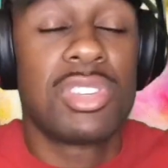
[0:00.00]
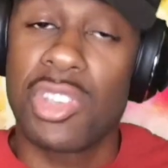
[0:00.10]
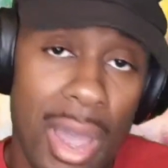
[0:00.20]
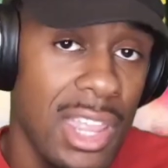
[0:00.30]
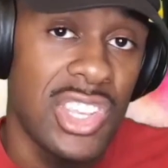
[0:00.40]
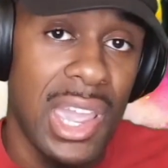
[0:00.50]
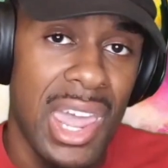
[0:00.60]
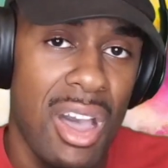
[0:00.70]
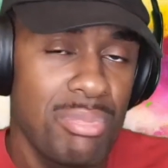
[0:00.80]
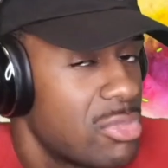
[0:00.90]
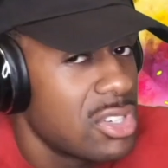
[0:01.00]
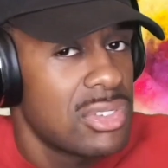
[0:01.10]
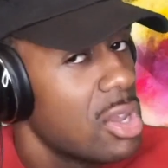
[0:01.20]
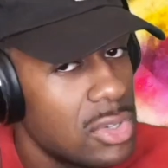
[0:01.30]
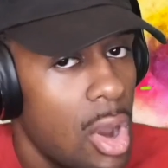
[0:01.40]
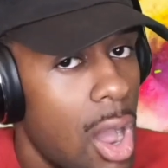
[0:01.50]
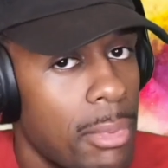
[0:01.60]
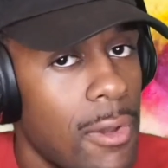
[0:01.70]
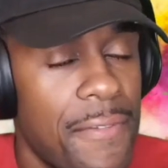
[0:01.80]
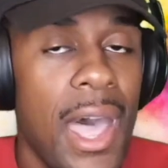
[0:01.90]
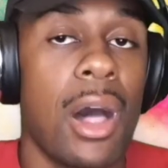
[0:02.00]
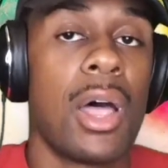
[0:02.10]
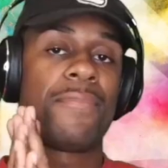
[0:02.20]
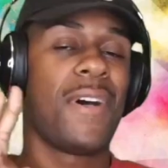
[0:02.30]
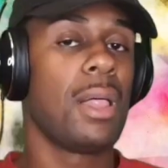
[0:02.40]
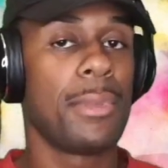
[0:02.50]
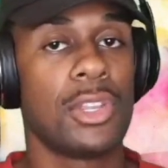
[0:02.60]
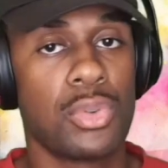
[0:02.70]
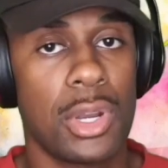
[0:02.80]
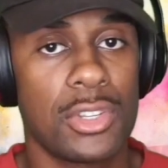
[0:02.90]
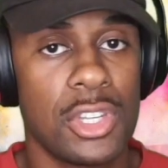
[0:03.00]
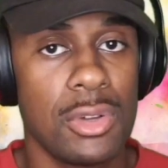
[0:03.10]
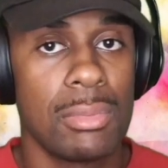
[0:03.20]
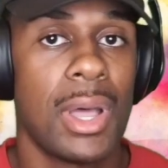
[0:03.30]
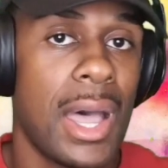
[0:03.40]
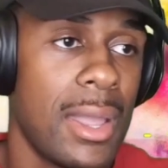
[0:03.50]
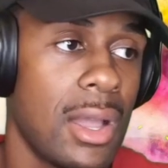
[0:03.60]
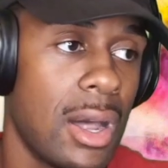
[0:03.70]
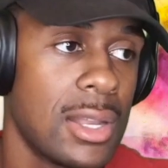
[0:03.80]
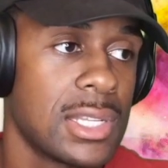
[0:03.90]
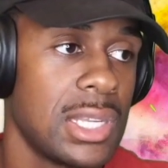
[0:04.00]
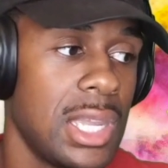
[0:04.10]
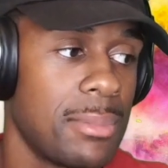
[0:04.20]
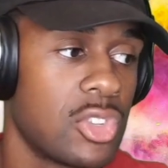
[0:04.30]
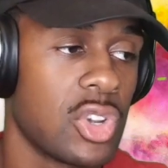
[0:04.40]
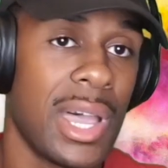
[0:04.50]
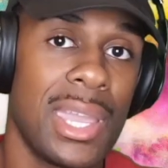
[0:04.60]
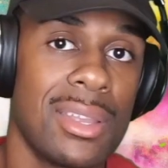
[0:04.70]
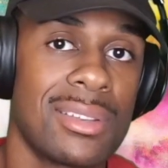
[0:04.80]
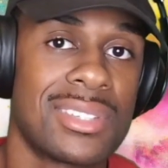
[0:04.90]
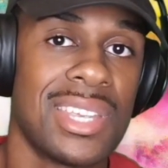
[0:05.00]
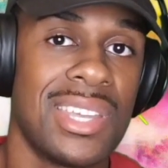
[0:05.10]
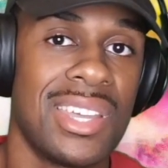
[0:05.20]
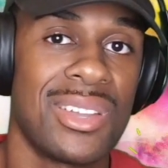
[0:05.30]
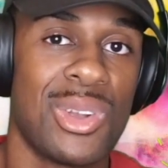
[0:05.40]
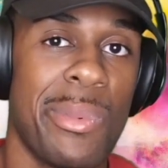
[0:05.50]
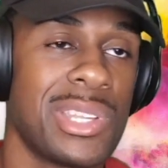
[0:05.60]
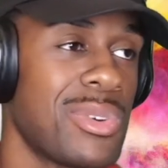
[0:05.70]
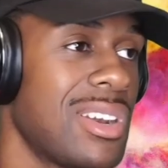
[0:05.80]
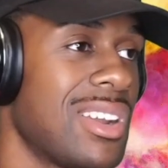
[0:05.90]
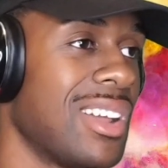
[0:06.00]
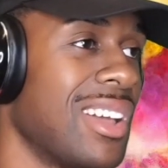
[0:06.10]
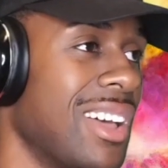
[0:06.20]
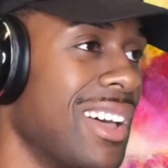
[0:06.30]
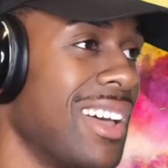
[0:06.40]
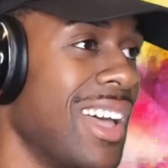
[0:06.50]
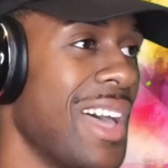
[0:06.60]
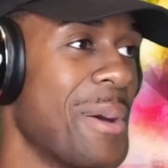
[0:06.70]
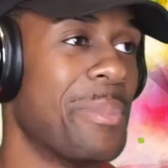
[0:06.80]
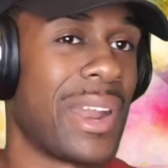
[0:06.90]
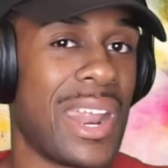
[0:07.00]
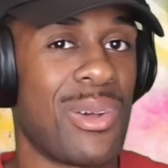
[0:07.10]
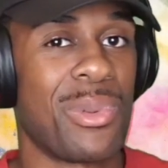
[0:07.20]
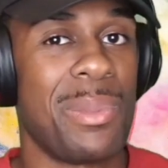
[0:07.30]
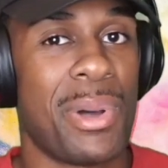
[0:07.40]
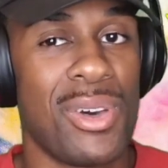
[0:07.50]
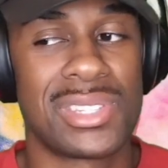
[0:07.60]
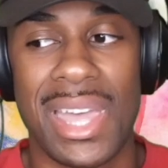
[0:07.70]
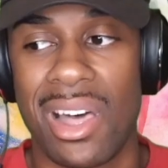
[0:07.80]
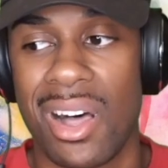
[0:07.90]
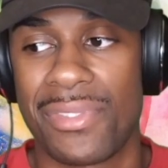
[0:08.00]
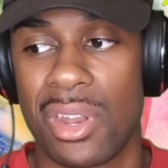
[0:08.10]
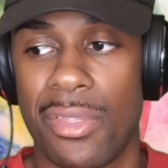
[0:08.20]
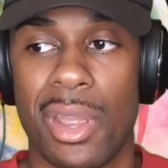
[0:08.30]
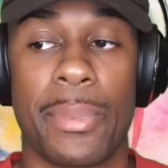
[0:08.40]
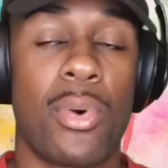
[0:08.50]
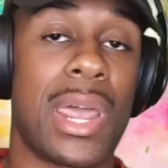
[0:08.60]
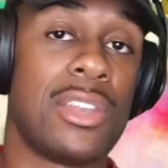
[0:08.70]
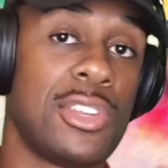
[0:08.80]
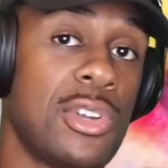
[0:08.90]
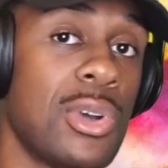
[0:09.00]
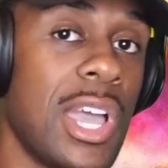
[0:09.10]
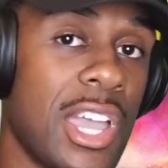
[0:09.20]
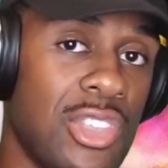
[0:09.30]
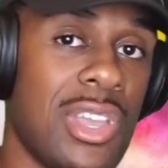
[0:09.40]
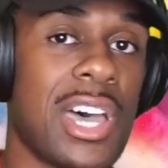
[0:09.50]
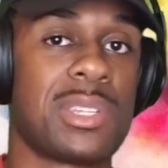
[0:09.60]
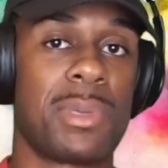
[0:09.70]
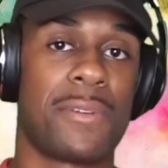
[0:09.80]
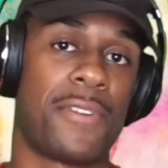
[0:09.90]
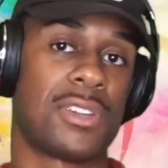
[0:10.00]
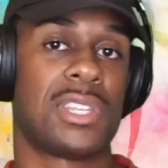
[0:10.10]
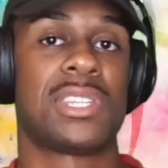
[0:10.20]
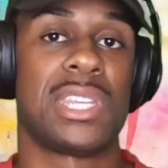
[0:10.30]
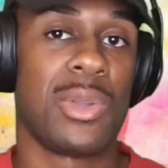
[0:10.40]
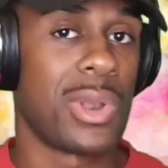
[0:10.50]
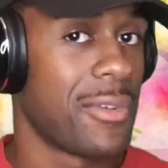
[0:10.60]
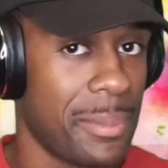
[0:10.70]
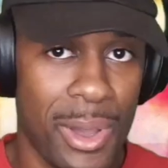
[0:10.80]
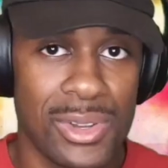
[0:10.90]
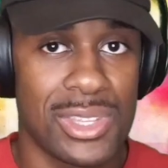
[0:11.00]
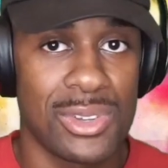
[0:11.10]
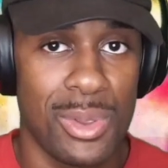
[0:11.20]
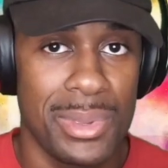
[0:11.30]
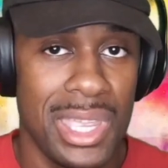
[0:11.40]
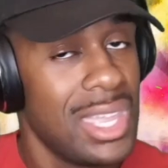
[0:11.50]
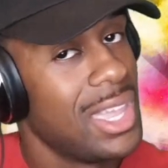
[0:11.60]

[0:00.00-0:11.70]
just go ahead and check it out. There's no harm, no foul. Follow me on Twitter too. I honestly am trying to grow my Twitter, but I don't really post that often on there. But when I do, you guys will be the first to see whatever post those will be.